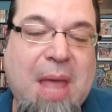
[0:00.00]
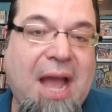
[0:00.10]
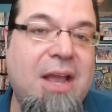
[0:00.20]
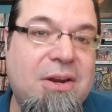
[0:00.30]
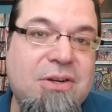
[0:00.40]

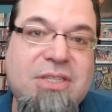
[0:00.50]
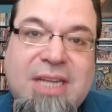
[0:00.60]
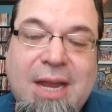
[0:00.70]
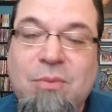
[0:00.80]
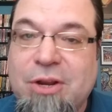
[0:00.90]
I
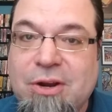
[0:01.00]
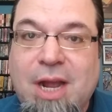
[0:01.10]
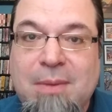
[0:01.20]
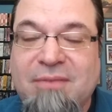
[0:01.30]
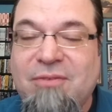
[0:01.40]
understand where you're
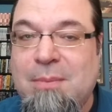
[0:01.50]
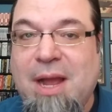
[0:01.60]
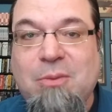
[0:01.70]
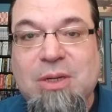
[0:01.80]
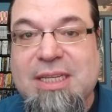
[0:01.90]
coming from.
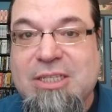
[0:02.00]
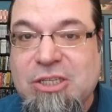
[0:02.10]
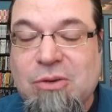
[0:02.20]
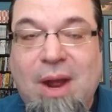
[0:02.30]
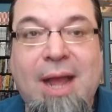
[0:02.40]
I really do.